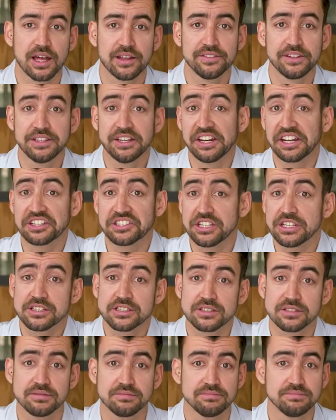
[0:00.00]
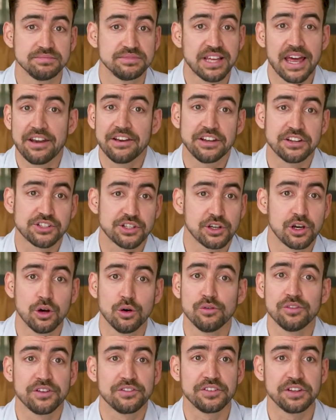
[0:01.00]
didn't exist 10 years
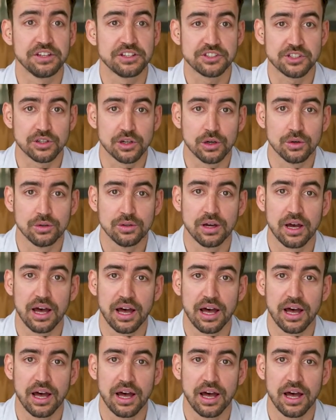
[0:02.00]
ago, 15 years ago.